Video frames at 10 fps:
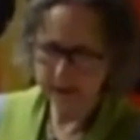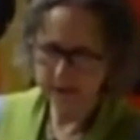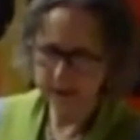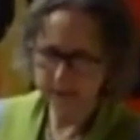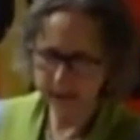do
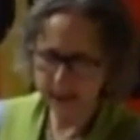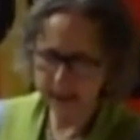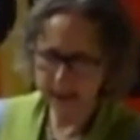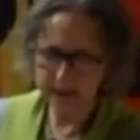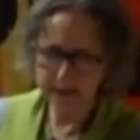it
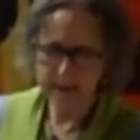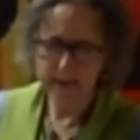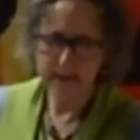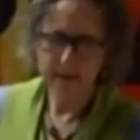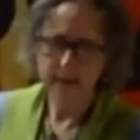red,
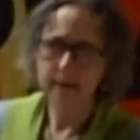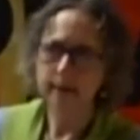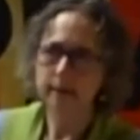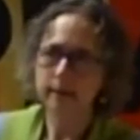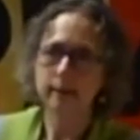
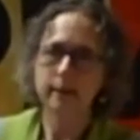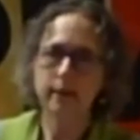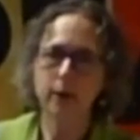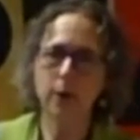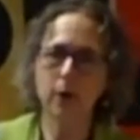
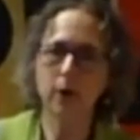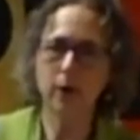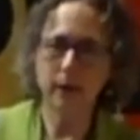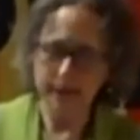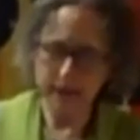
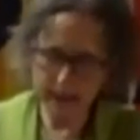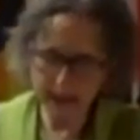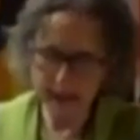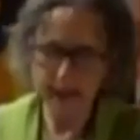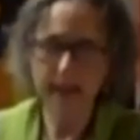or
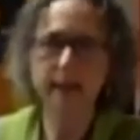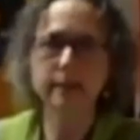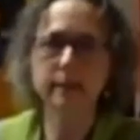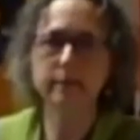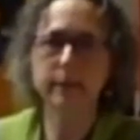yeah, how
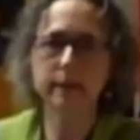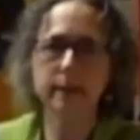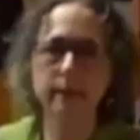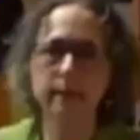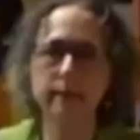does the red look?